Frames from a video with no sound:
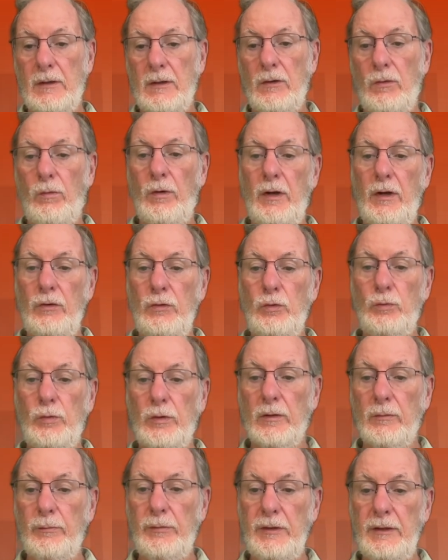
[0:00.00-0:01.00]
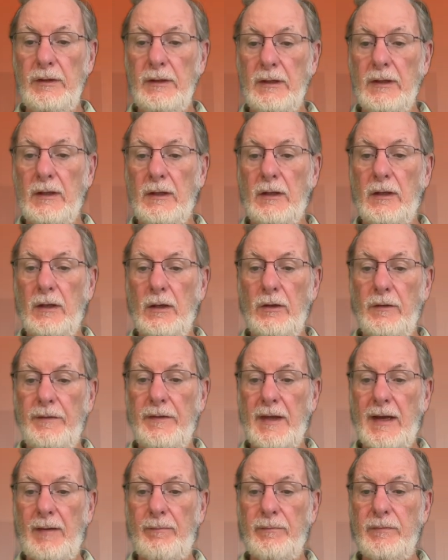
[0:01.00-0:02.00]
where you will be
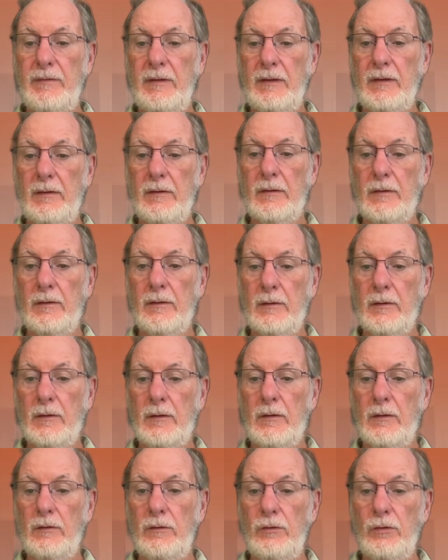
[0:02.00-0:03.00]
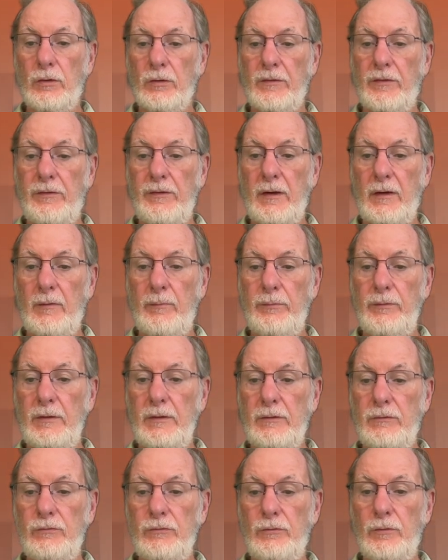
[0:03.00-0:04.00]
adapting your therapy
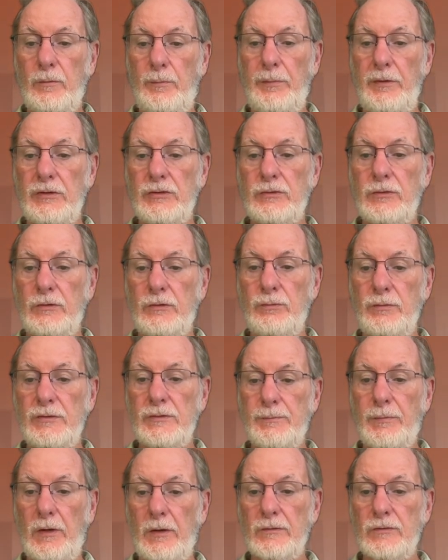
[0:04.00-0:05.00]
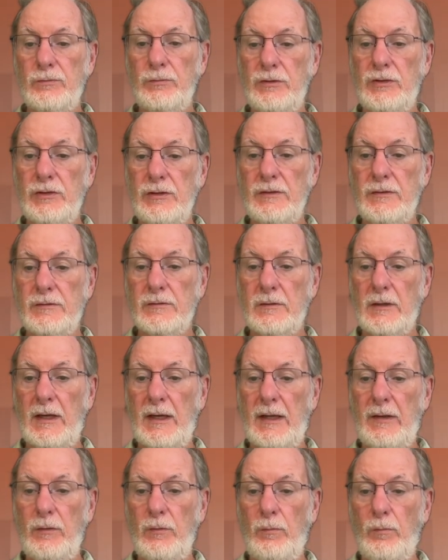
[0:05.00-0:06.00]
to the patient's response, which is
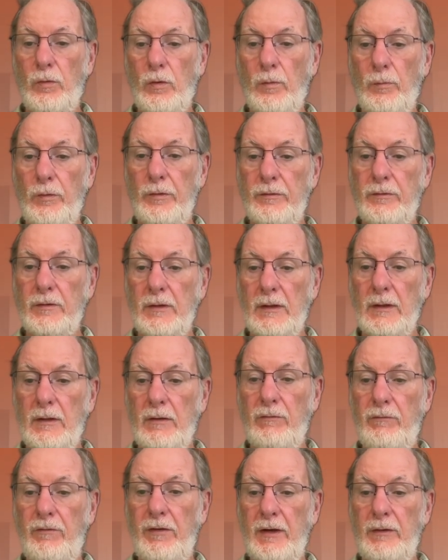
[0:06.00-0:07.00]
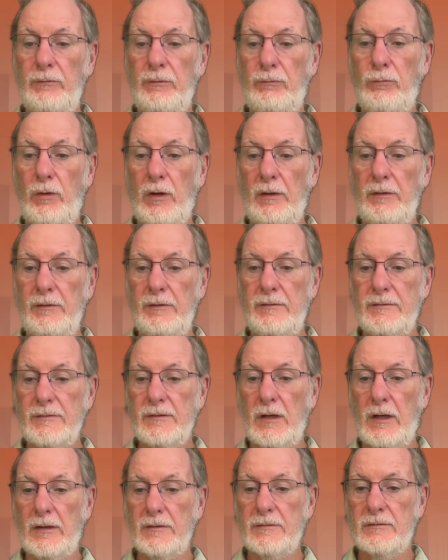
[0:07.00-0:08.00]
at the moment very rarely
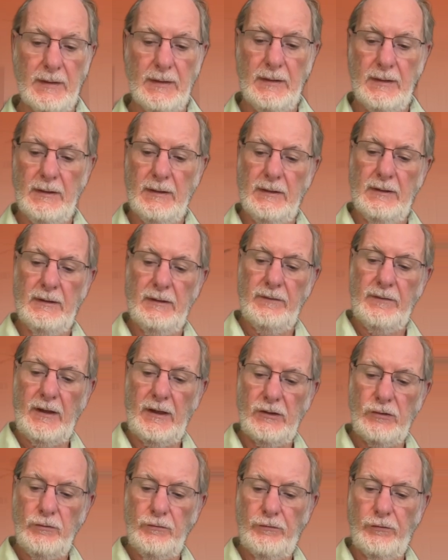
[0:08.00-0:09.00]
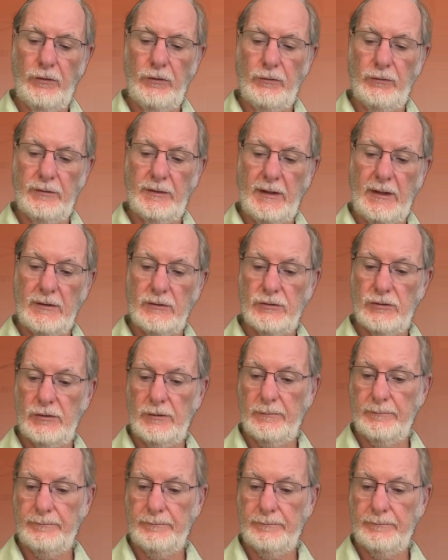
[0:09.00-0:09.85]
discussed. Thank you for your attention.